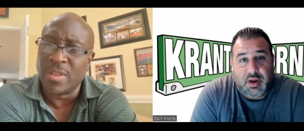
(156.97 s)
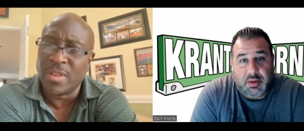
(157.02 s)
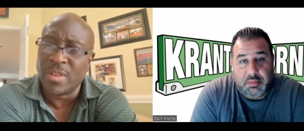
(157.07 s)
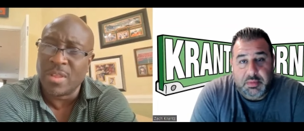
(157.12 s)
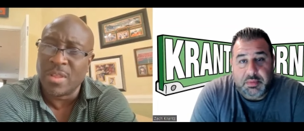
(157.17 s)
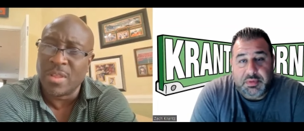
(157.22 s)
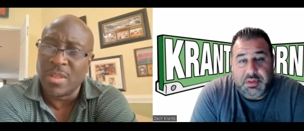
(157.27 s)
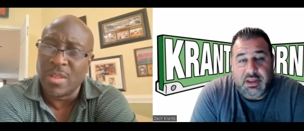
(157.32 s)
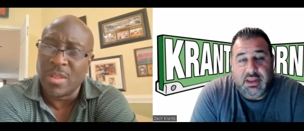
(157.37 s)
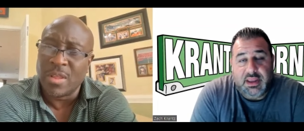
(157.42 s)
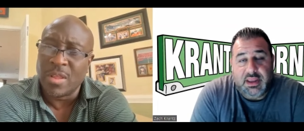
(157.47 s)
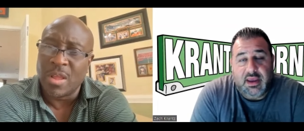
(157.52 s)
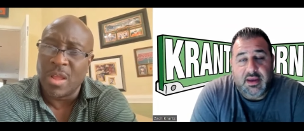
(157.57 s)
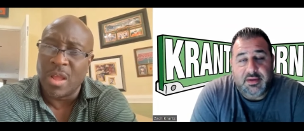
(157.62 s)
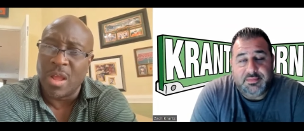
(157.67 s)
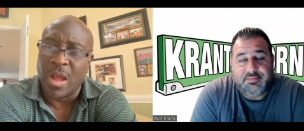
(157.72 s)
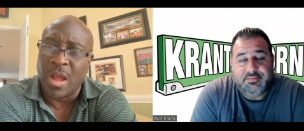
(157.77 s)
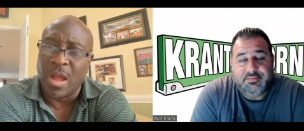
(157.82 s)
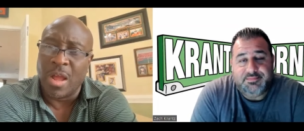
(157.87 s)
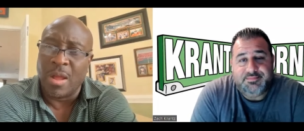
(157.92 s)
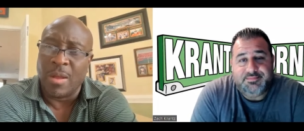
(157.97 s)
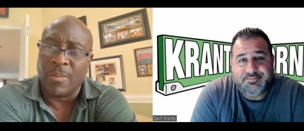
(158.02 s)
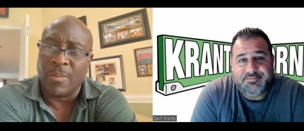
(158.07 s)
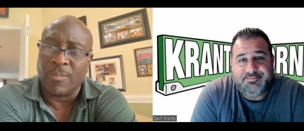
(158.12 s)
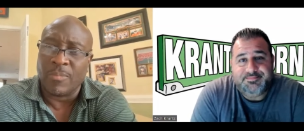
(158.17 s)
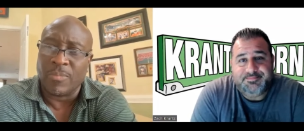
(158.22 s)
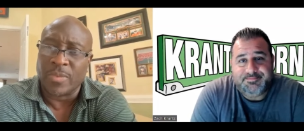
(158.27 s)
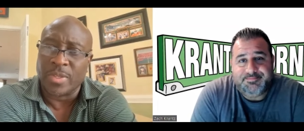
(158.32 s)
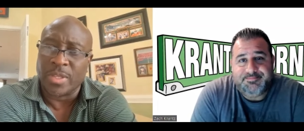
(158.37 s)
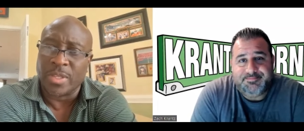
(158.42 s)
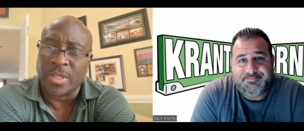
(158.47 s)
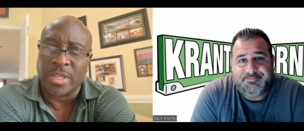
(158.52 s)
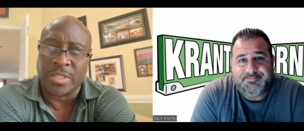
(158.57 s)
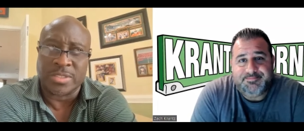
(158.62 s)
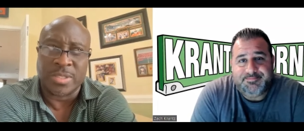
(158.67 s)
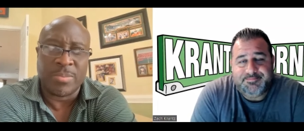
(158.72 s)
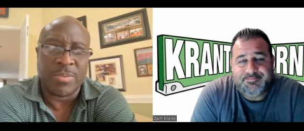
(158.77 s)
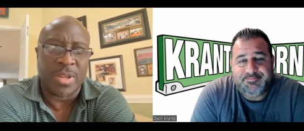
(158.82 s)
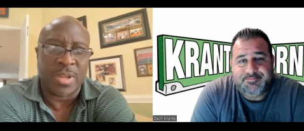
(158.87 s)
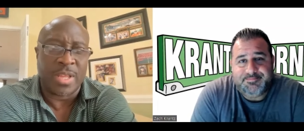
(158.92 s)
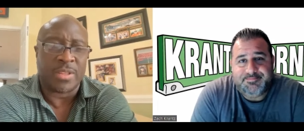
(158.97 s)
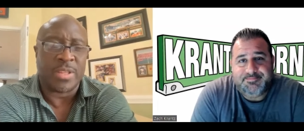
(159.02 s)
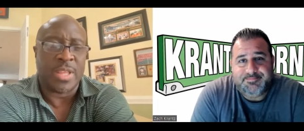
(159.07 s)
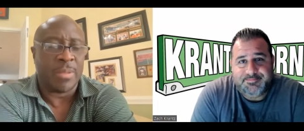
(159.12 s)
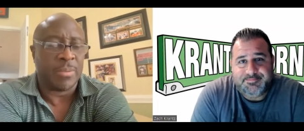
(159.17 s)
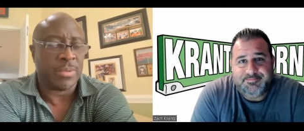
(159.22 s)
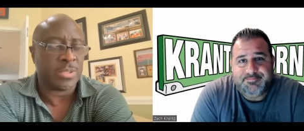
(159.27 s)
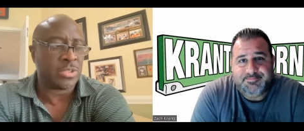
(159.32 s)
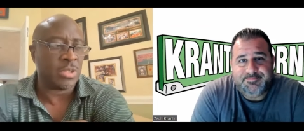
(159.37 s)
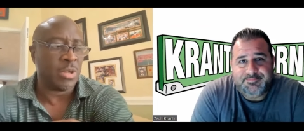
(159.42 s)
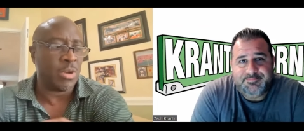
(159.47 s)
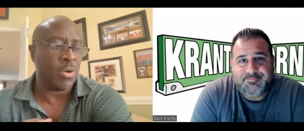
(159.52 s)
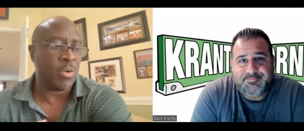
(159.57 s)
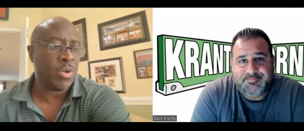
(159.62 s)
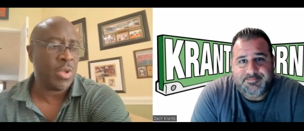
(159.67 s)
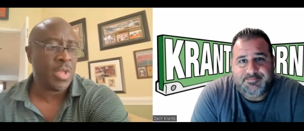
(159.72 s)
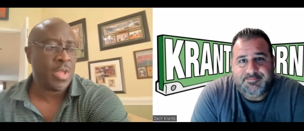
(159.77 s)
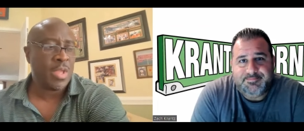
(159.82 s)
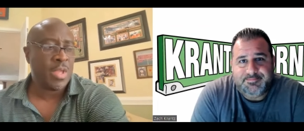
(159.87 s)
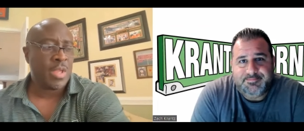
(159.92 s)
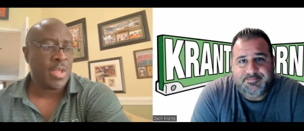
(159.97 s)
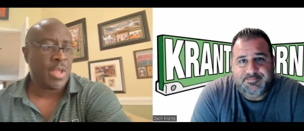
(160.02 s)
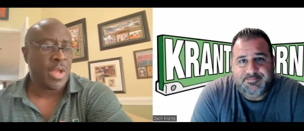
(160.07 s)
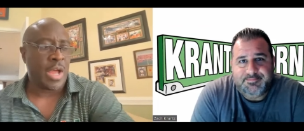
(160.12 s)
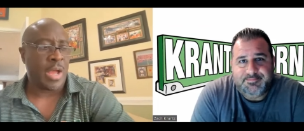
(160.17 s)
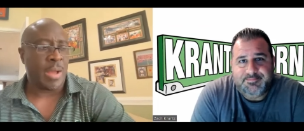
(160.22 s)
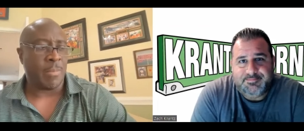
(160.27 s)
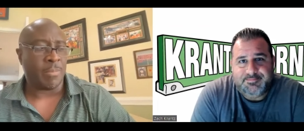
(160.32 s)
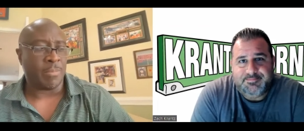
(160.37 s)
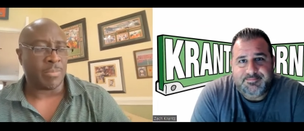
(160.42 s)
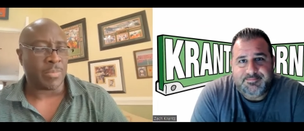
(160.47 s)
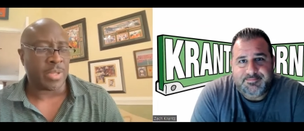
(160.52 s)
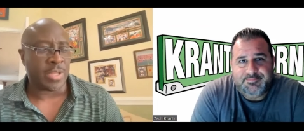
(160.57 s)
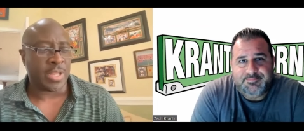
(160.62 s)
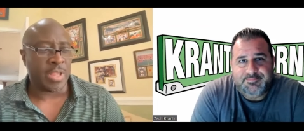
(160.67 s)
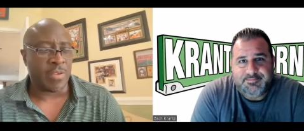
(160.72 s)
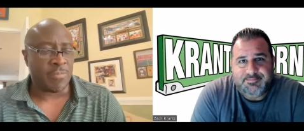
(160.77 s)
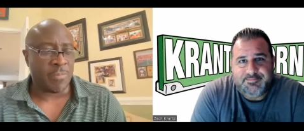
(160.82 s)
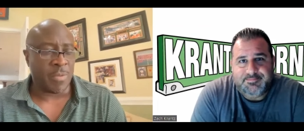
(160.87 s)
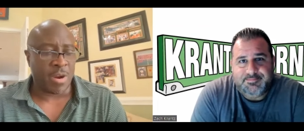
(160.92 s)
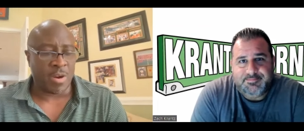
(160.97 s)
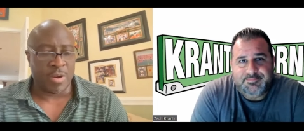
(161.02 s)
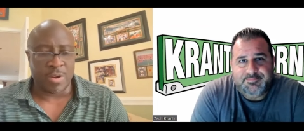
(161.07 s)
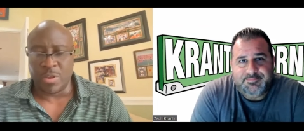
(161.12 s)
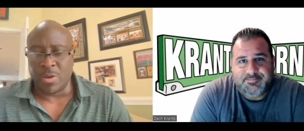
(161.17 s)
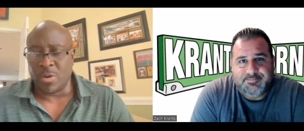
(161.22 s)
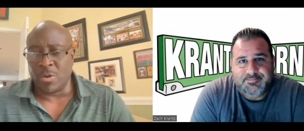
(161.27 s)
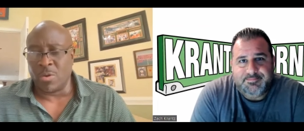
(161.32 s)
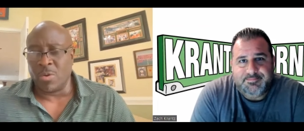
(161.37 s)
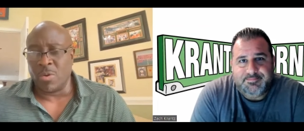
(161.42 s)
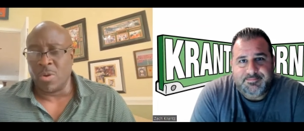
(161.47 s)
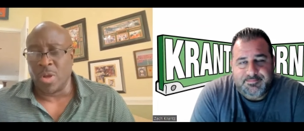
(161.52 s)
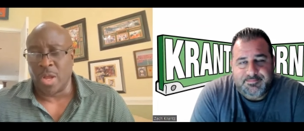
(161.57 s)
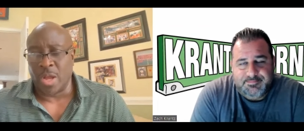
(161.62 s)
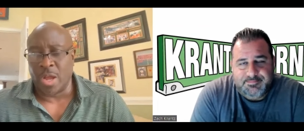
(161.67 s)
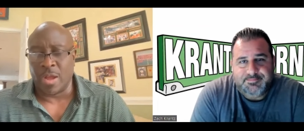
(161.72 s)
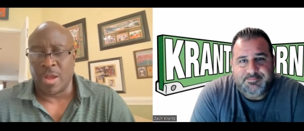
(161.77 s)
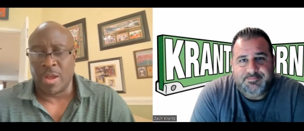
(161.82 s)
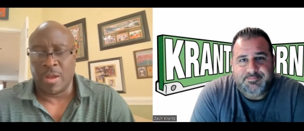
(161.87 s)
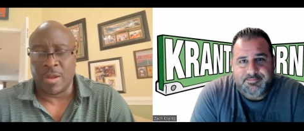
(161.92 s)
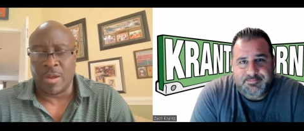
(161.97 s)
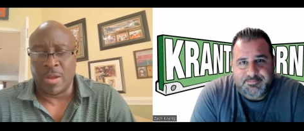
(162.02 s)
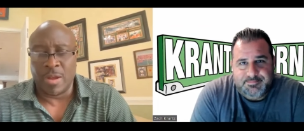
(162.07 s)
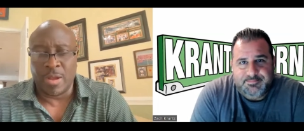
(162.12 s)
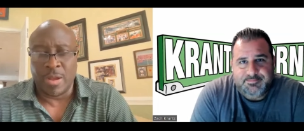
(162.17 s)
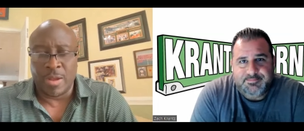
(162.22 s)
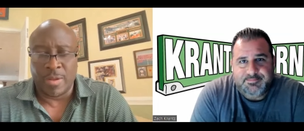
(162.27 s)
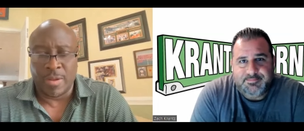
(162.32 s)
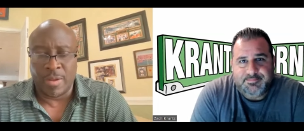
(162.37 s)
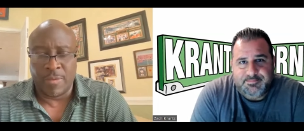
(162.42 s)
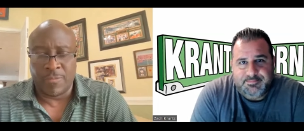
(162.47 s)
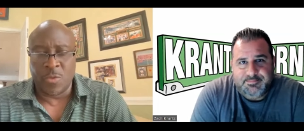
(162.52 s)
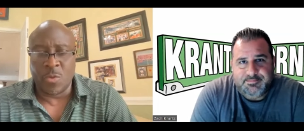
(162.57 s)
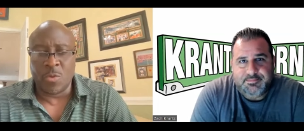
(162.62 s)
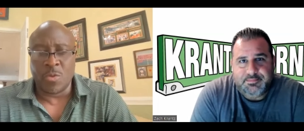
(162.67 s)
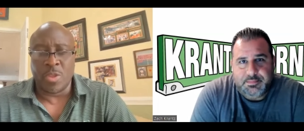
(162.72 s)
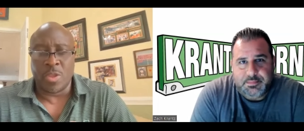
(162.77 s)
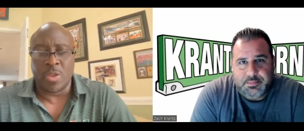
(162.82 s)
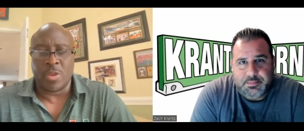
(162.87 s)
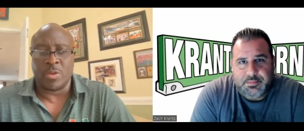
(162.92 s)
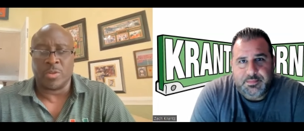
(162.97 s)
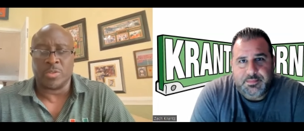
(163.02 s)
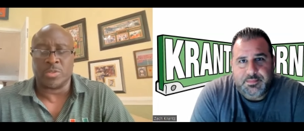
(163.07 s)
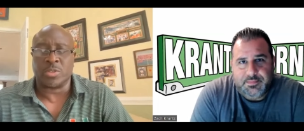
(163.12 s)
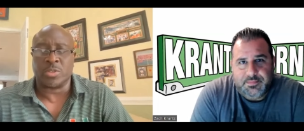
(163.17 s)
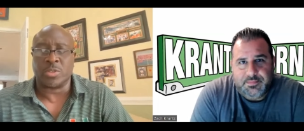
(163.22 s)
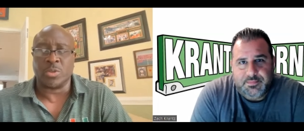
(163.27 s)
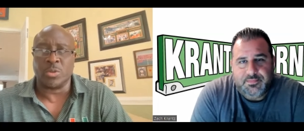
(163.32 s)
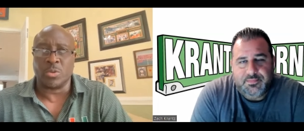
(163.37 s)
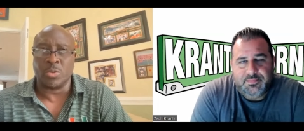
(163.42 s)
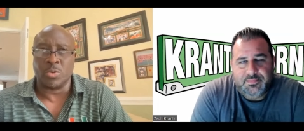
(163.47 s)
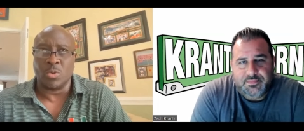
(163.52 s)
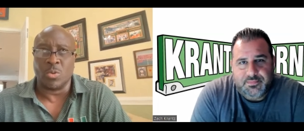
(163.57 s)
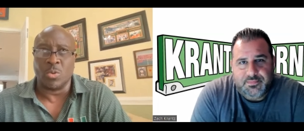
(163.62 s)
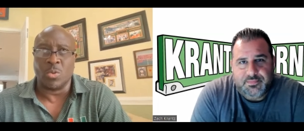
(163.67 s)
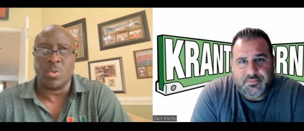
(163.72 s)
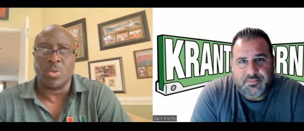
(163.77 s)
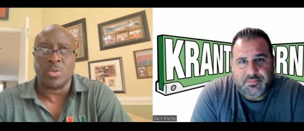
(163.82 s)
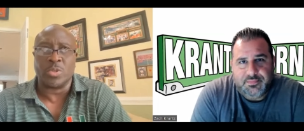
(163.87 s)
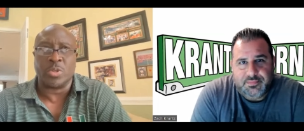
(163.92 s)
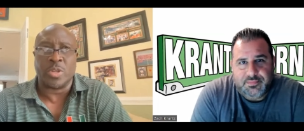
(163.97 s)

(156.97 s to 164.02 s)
Speaker 1: Probably, yeah. Uh, yeah, something like that. So, um, give Mario uh, a, uh, a, few years to to